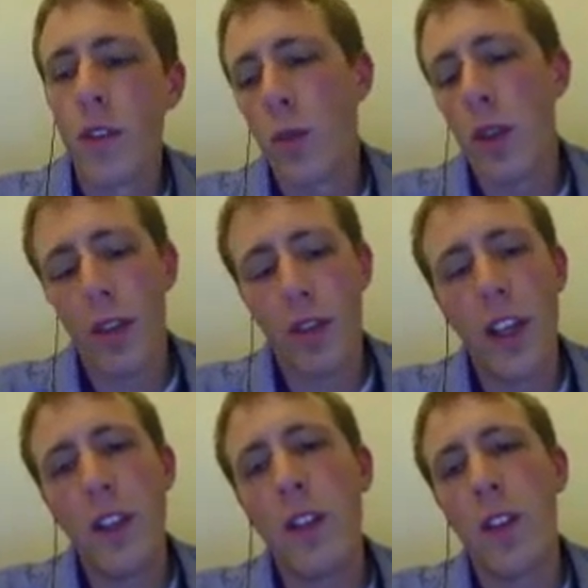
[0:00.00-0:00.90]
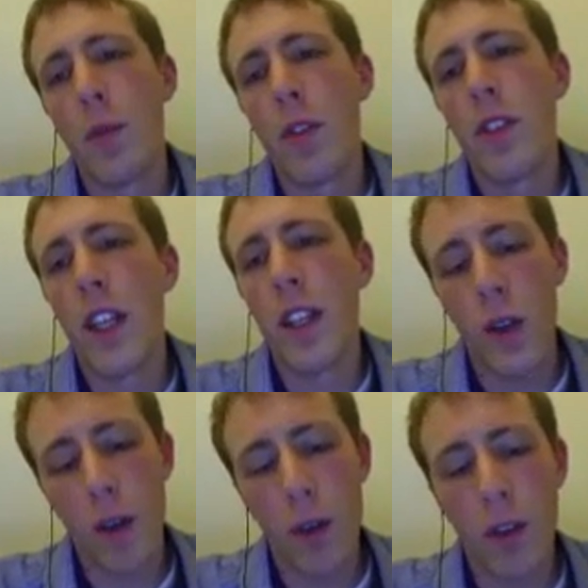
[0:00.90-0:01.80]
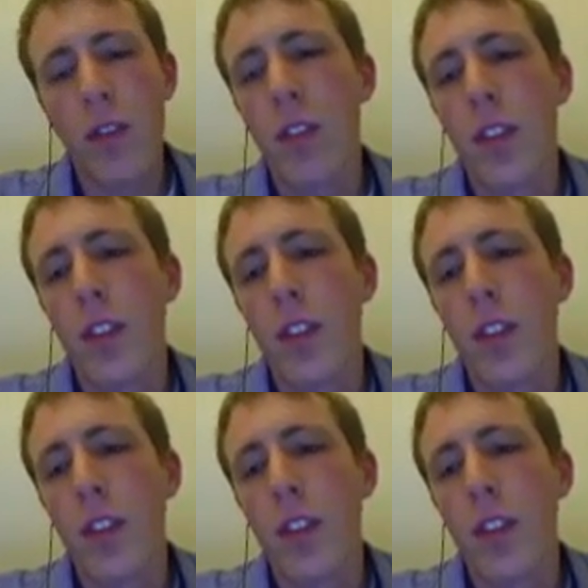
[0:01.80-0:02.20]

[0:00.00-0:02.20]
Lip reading: one of these, so you would say, no, I want version